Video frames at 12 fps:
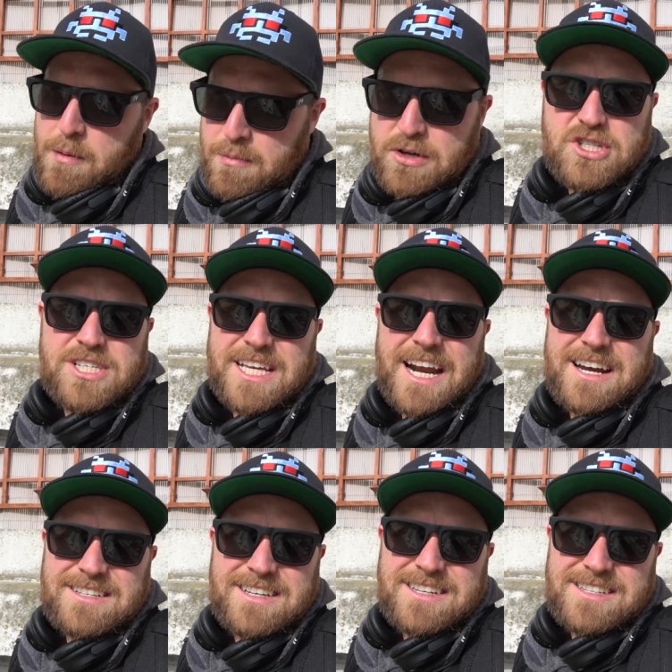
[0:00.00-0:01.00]
Muchas
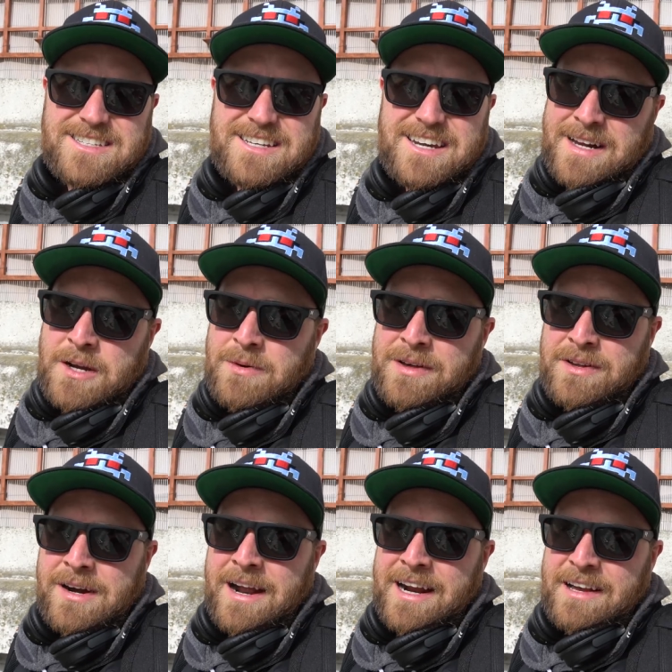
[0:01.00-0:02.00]
gracias. And
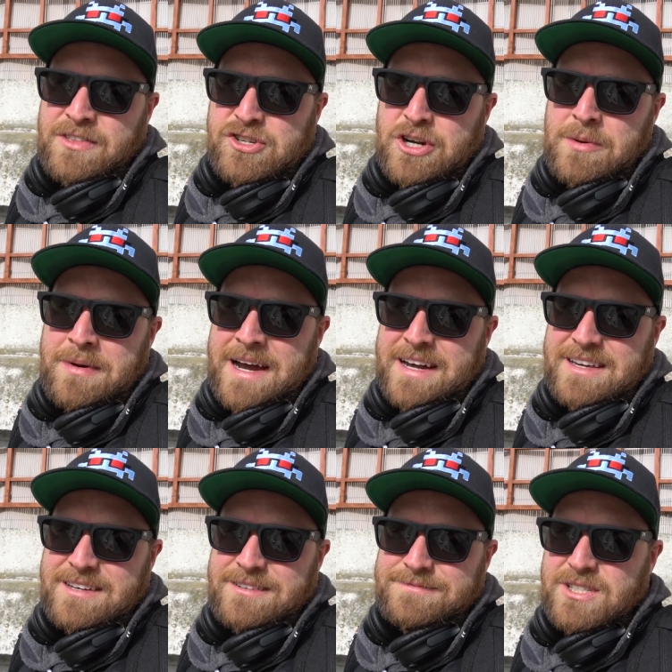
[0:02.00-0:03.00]
whether or not I get the drone back,
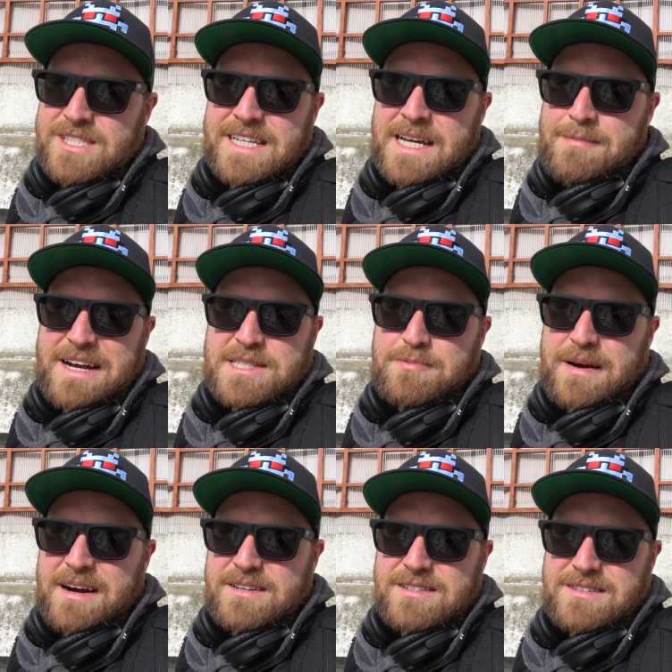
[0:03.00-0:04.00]
just need to get back to
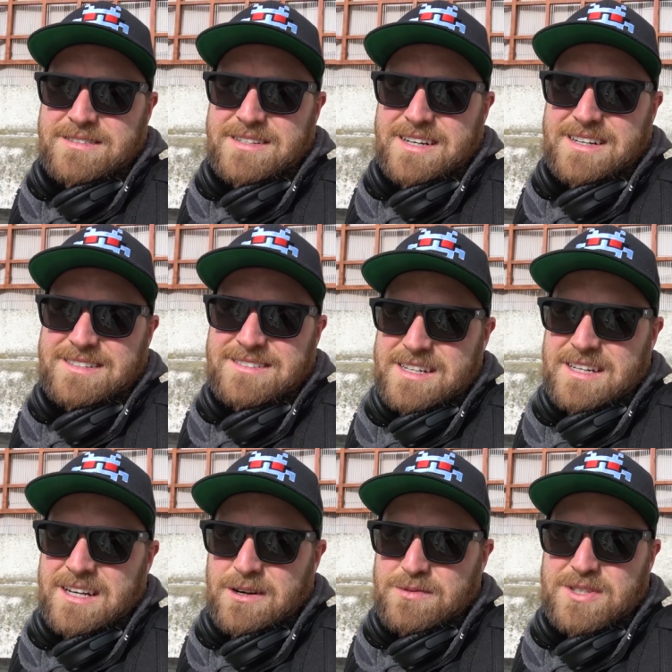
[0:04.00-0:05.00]
Paris and,
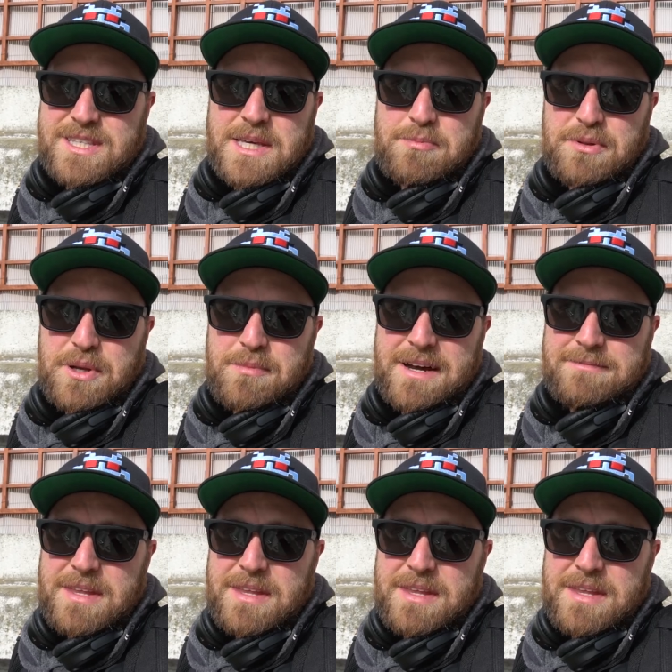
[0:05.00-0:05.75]
you know, sleep a little bit.